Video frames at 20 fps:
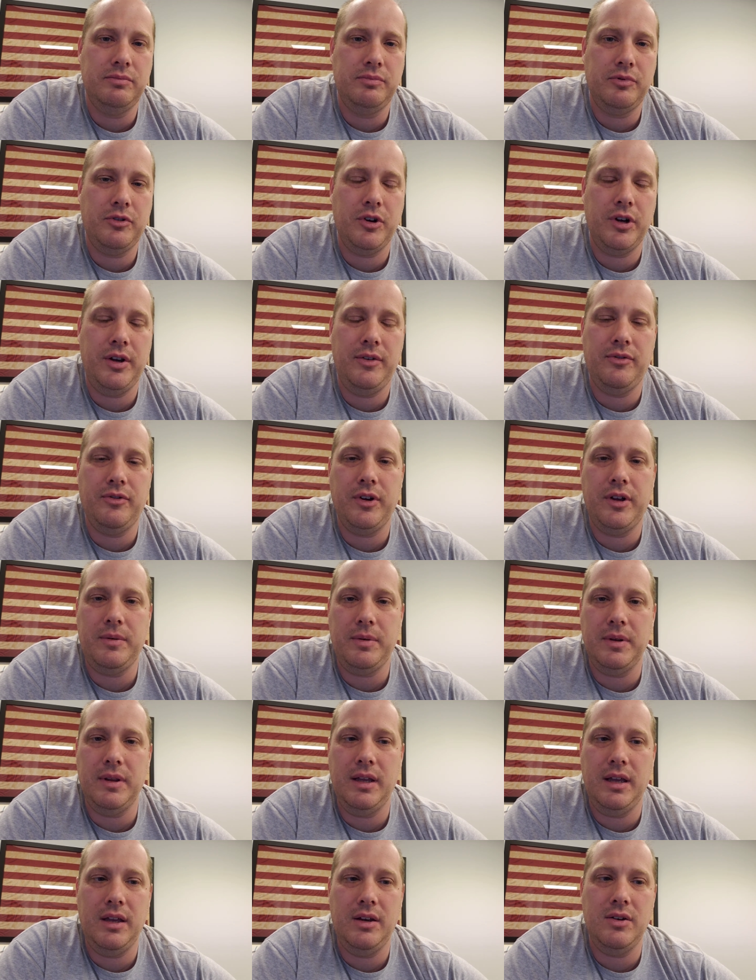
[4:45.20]
pretty
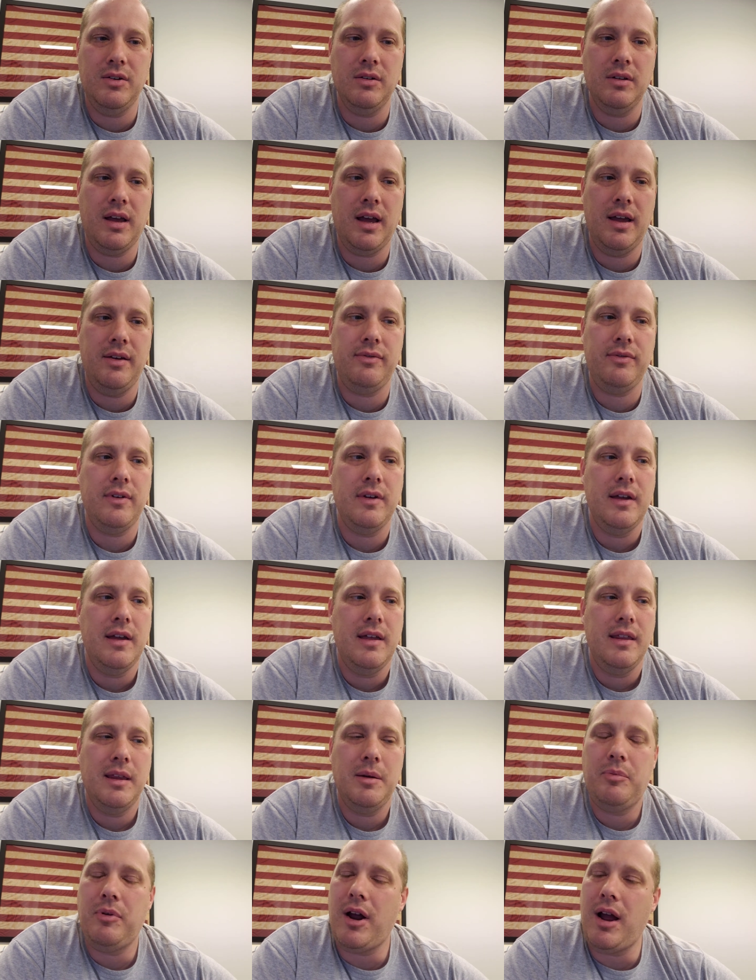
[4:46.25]
frequently in your life
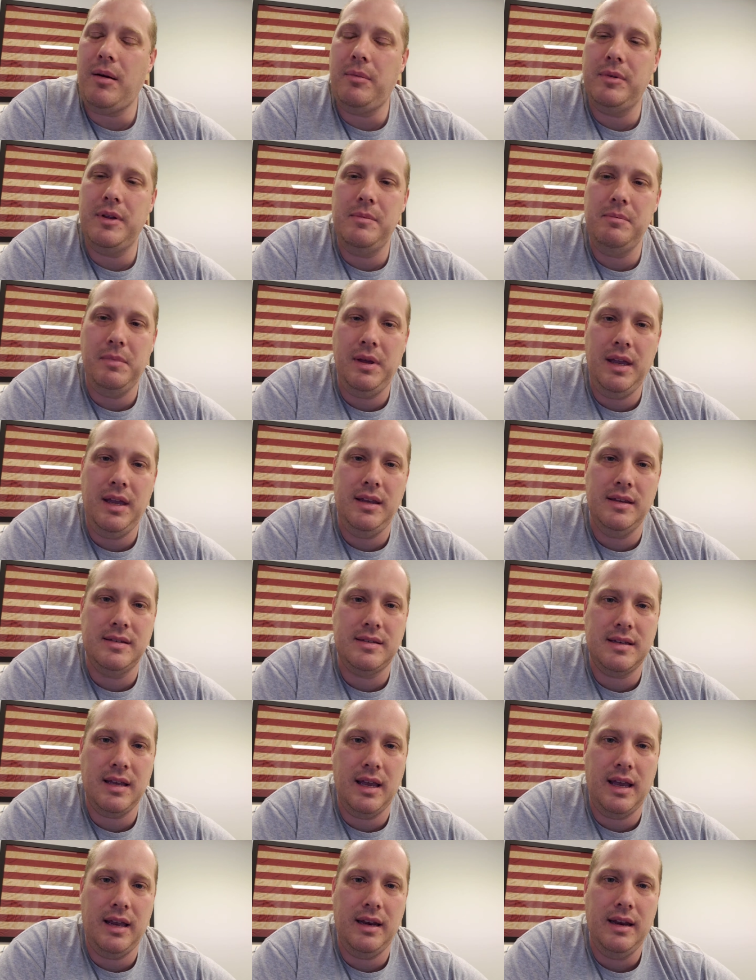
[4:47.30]
probably means
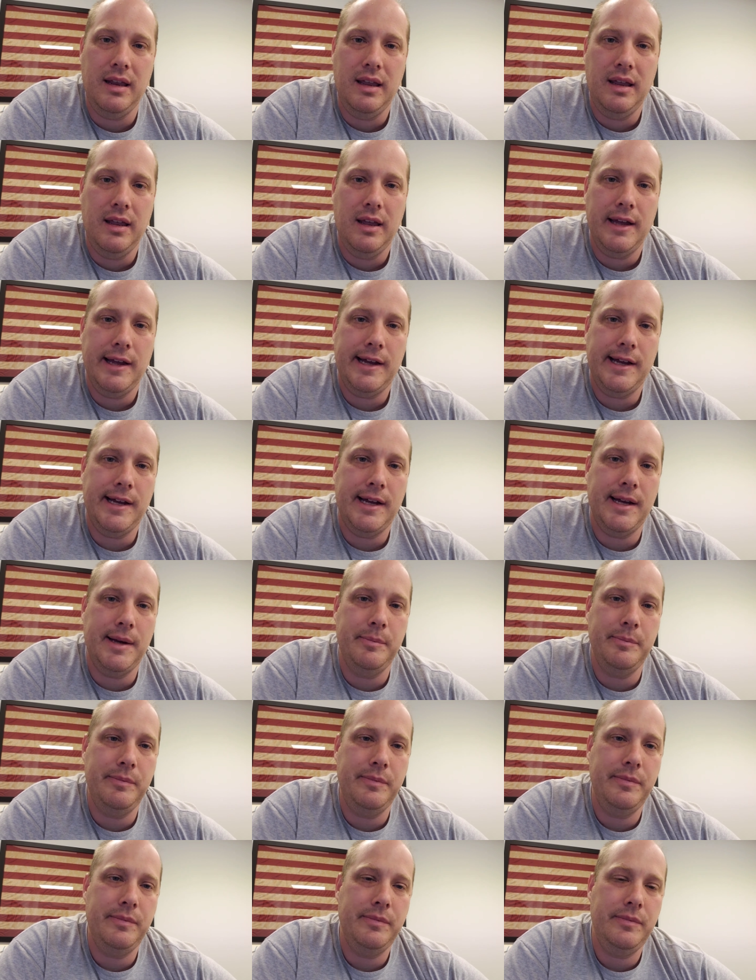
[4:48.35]
that
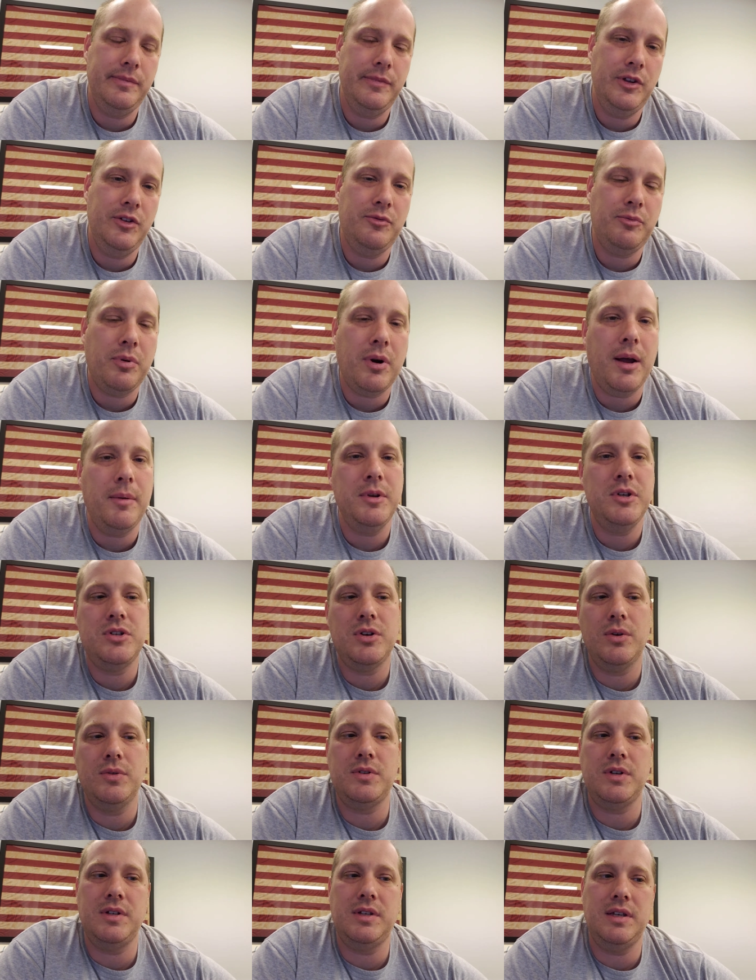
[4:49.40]
um, you've probably
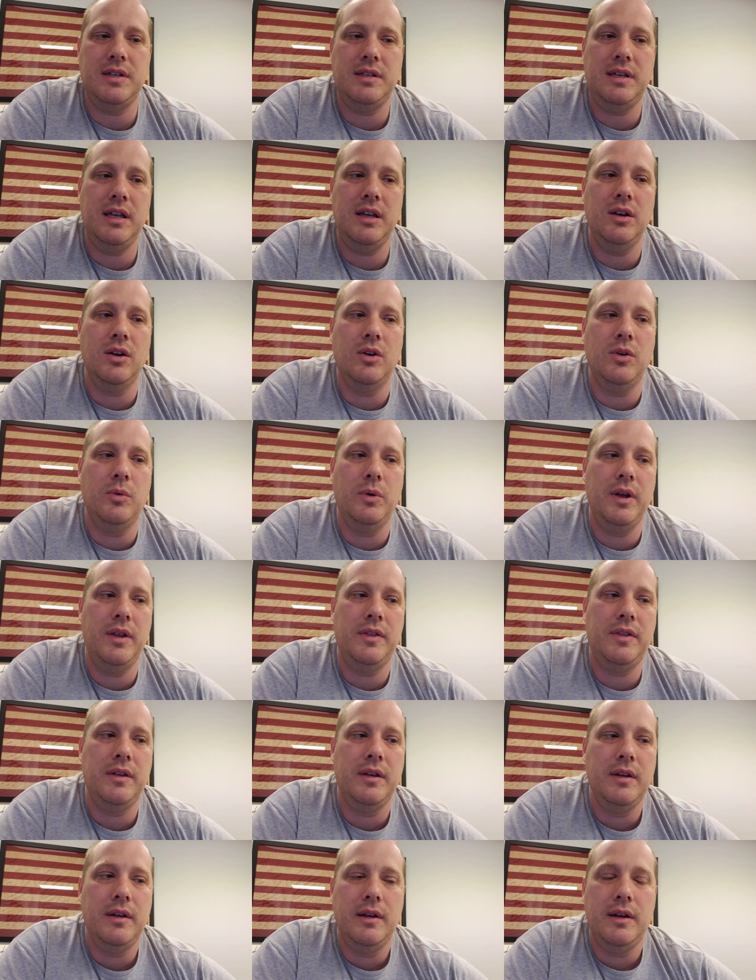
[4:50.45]
chosen to deal
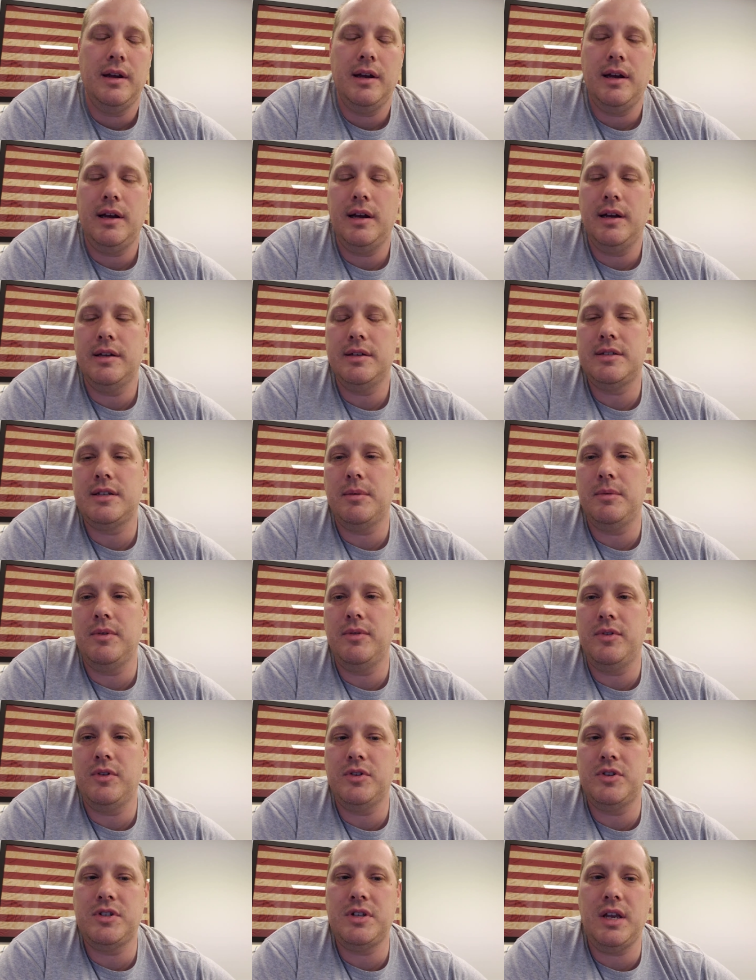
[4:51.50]
with uh, some of
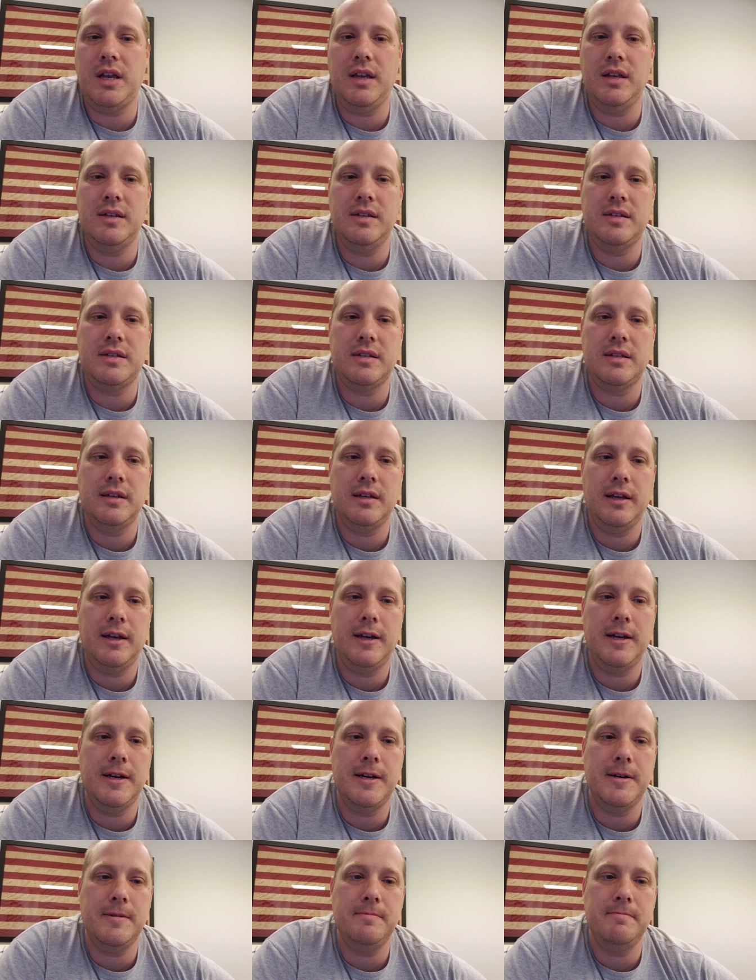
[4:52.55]
your sins,
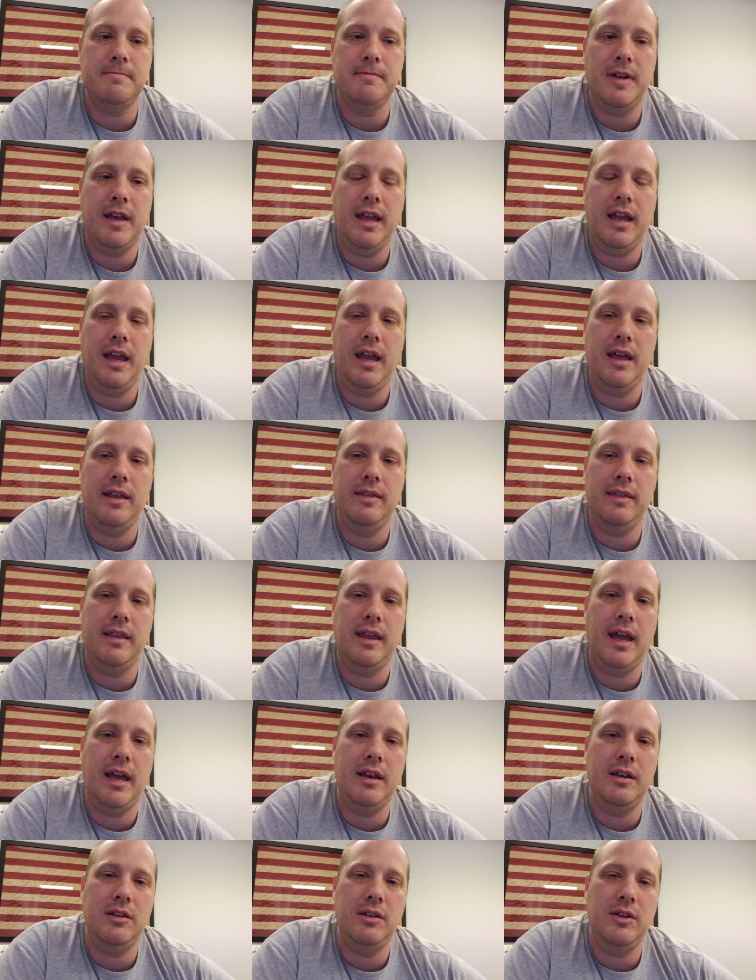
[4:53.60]
um, and
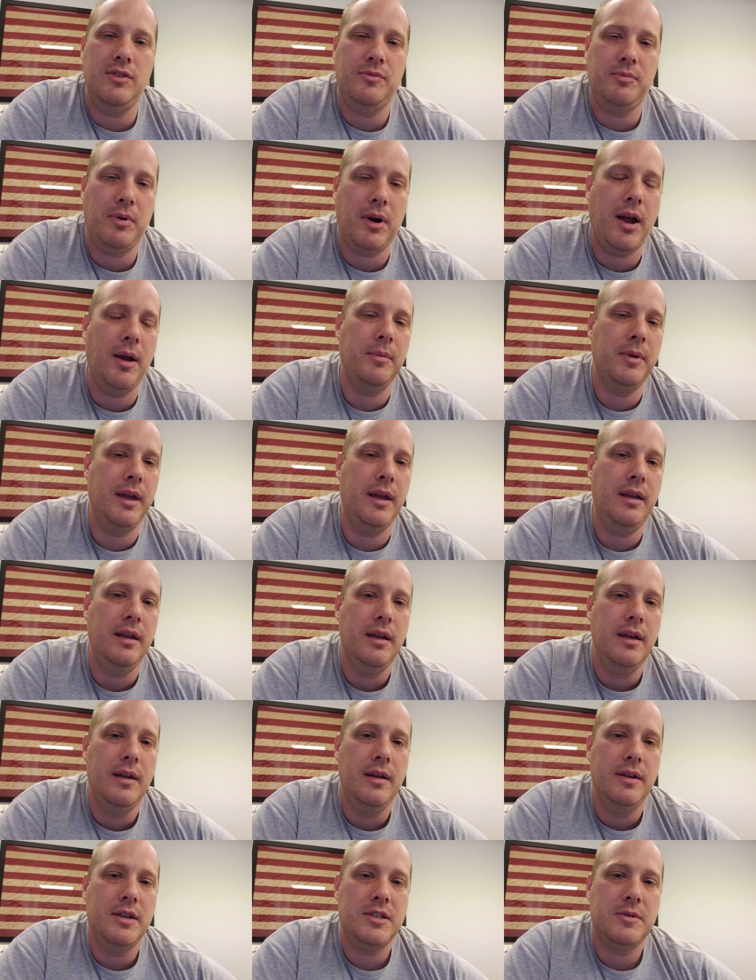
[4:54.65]
then you've probably
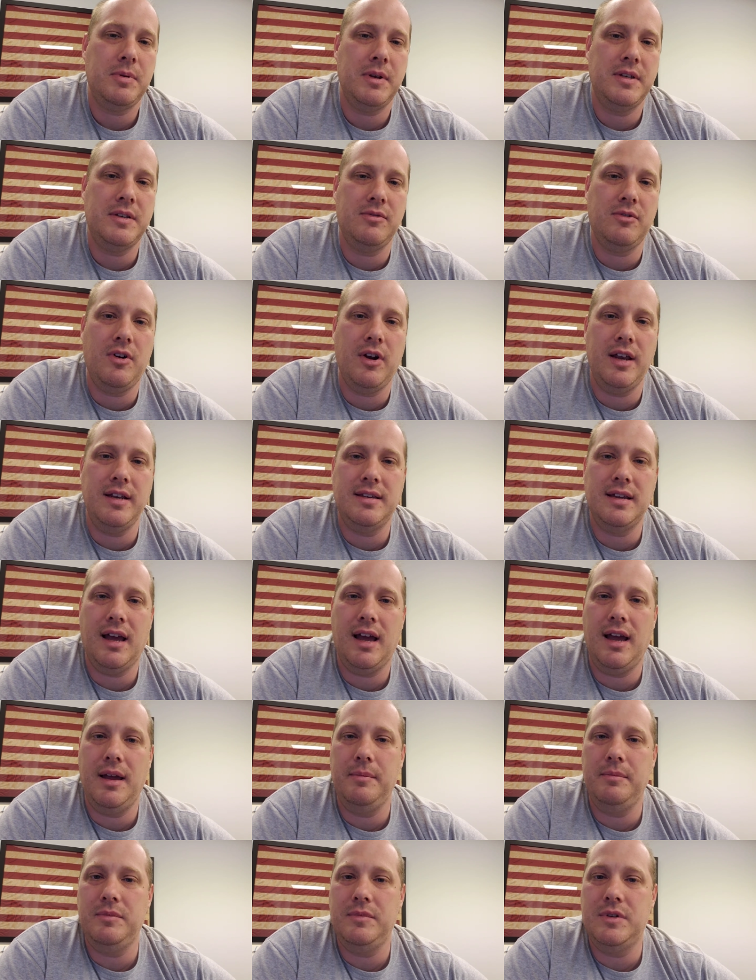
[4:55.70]
spent a great
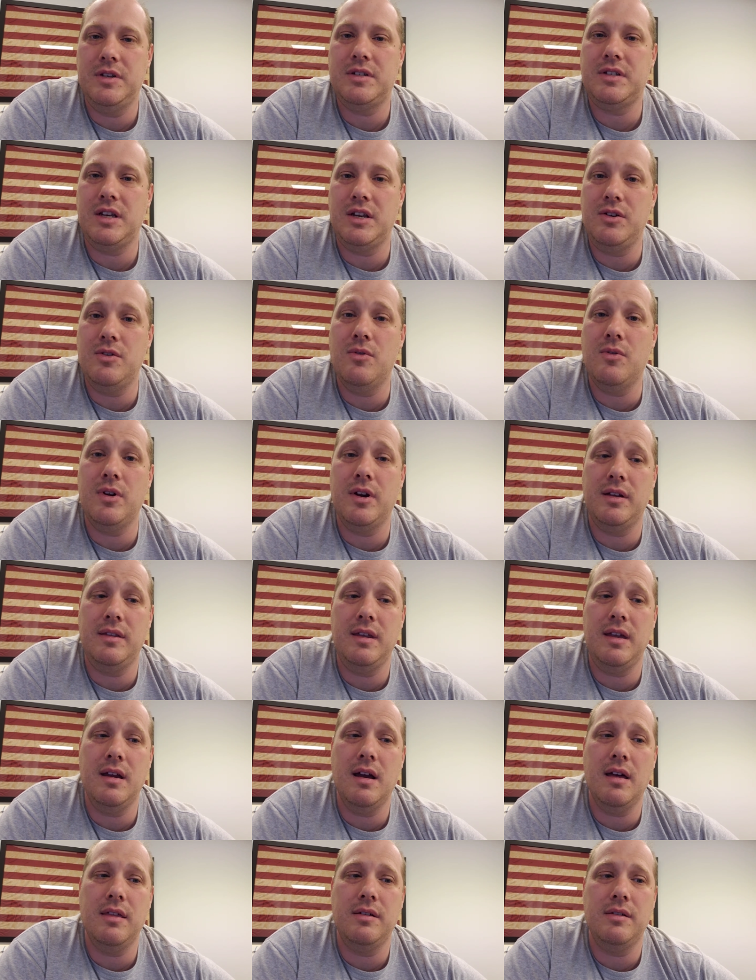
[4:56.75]
time just ignoring
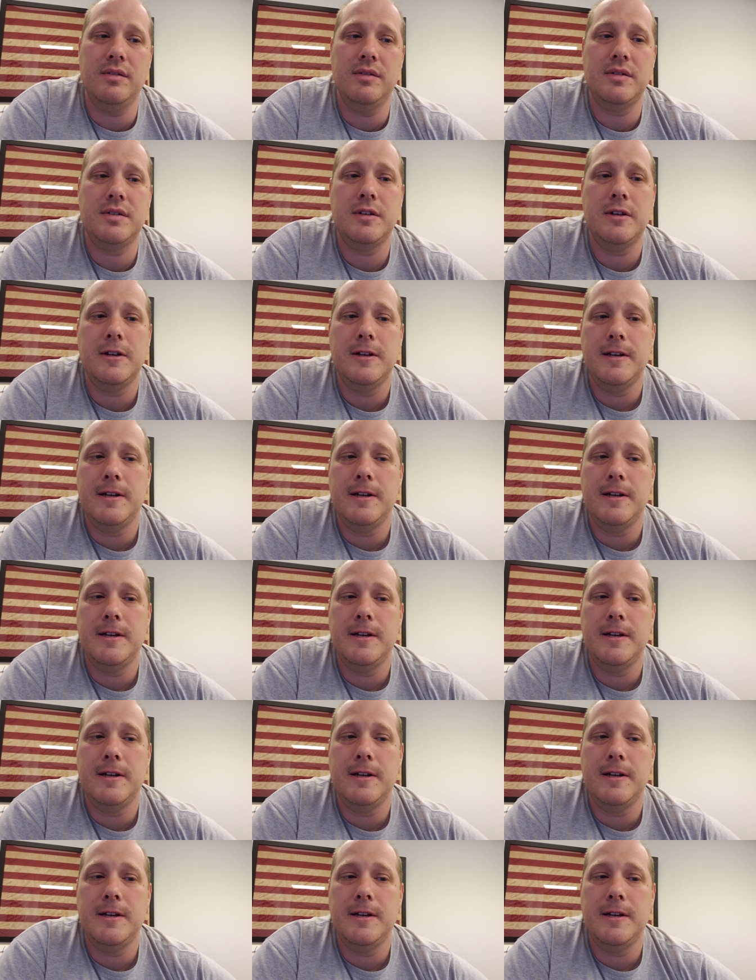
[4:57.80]
the others.